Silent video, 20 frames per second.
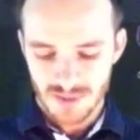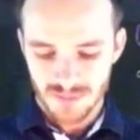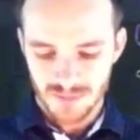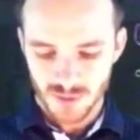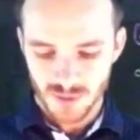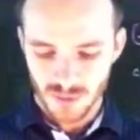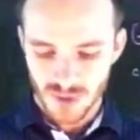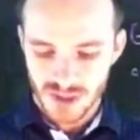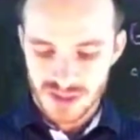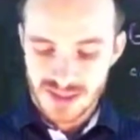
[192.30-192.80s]

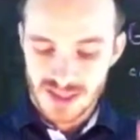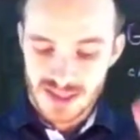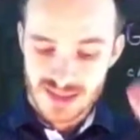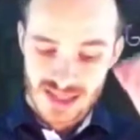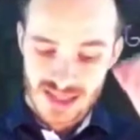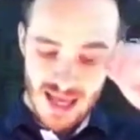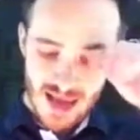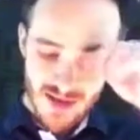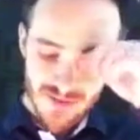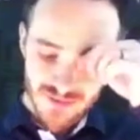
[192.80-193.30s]
The residence
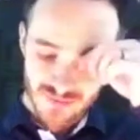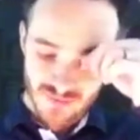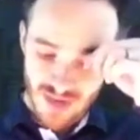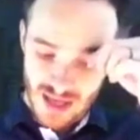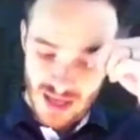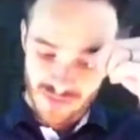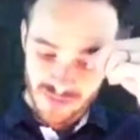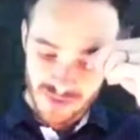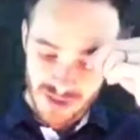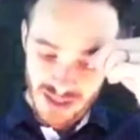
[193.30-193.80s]

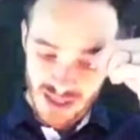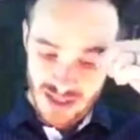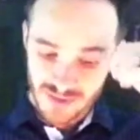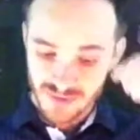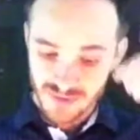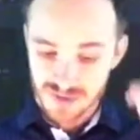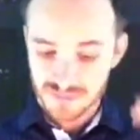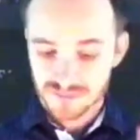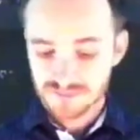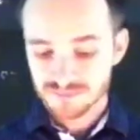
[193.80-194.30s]

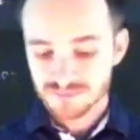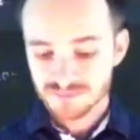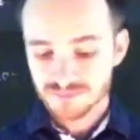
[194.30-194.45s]
affidavit